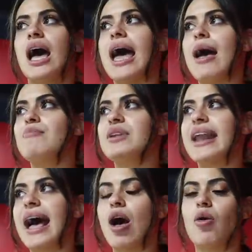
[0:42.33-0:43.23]
Um,
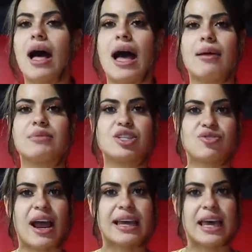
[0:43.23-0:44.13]
now I'm
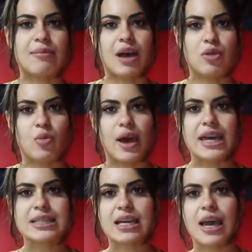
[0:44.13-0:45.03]
tracking my
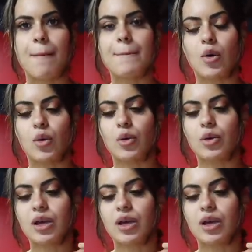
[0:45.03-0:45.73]
weight more